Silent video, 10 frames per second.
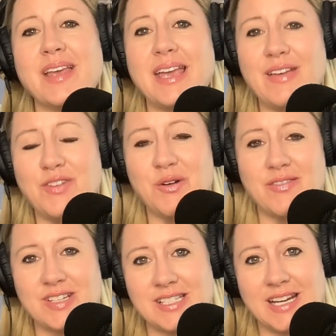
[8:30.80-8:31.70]
if you are
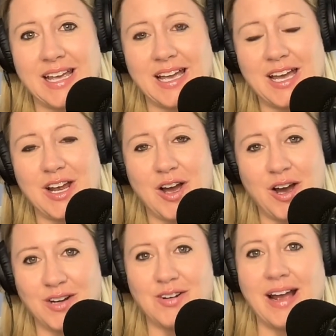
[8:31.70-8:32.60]
visiting
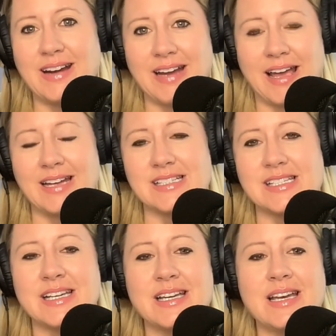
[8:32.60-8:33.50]
on a grad
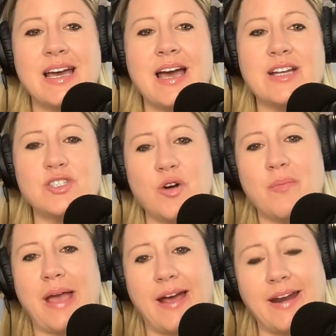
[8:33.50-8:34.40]
night, don't
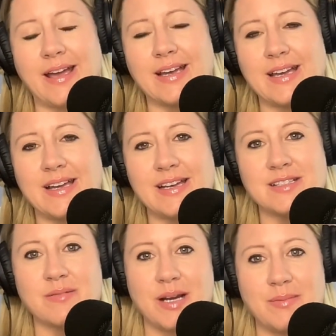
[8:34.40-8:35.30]
panic.
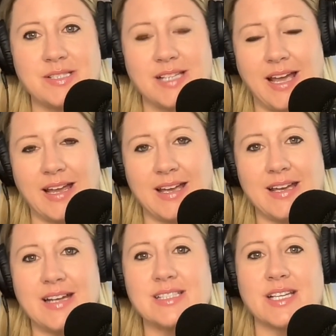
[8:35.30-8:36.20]
Is what I'm saying.
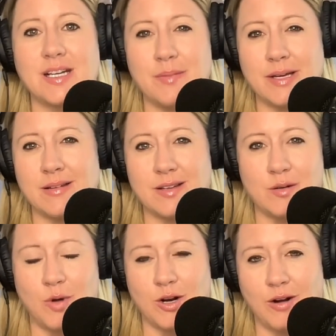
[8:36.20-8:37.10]
It's going to be a little
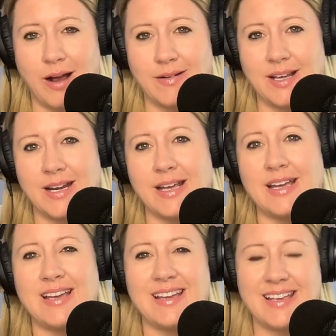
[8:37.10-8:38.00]
more crowded,
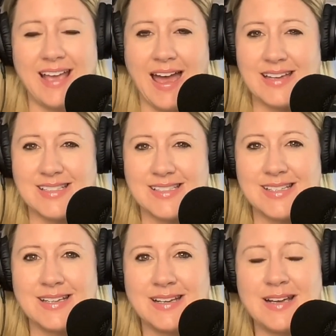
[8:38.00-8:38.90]
yes,
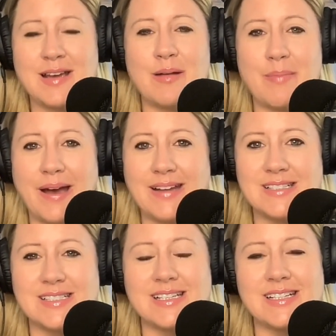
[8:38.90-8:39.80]

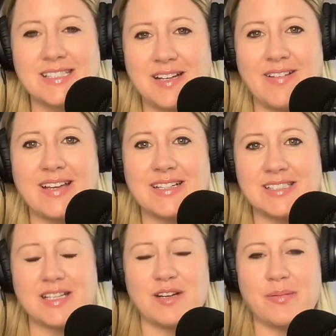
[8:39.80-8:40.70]
but it's not like it's
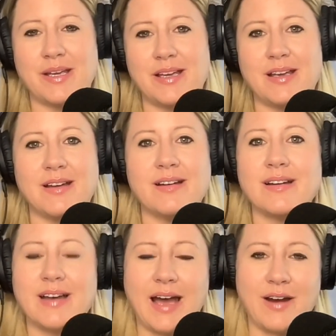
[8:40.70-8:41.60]
going to be
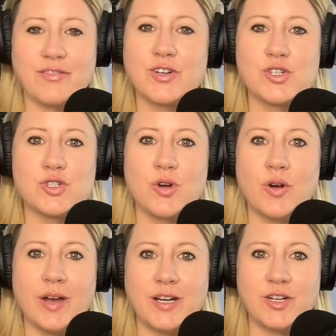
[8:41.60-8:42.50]
out of control
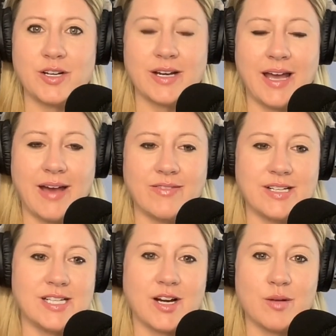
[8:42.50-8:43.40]
and you're going to have a
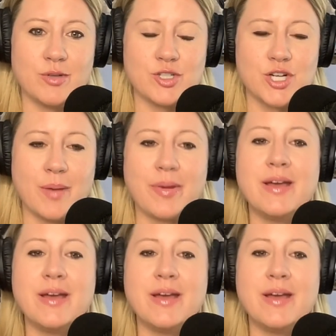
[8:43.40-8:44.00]
terrible trip.